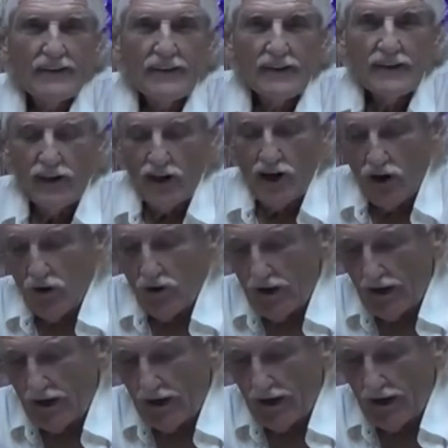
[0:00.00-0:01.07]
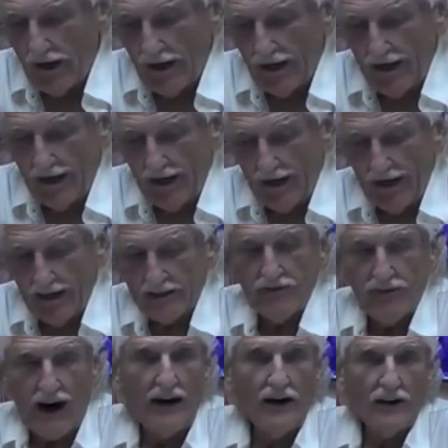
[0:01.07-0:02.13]
You know, it's
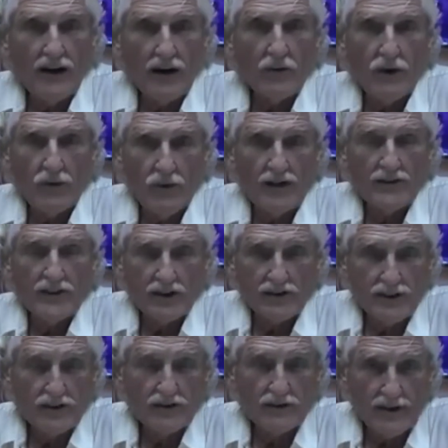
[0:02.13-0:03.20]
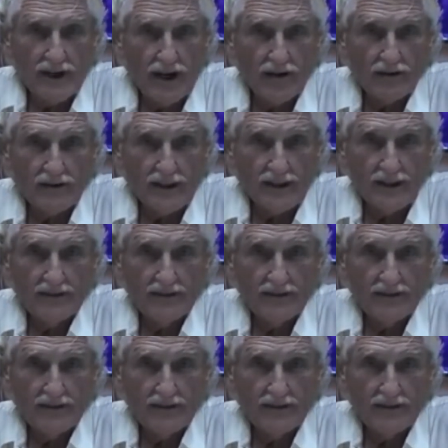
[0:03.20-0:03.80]
vital that we raise our children healthy.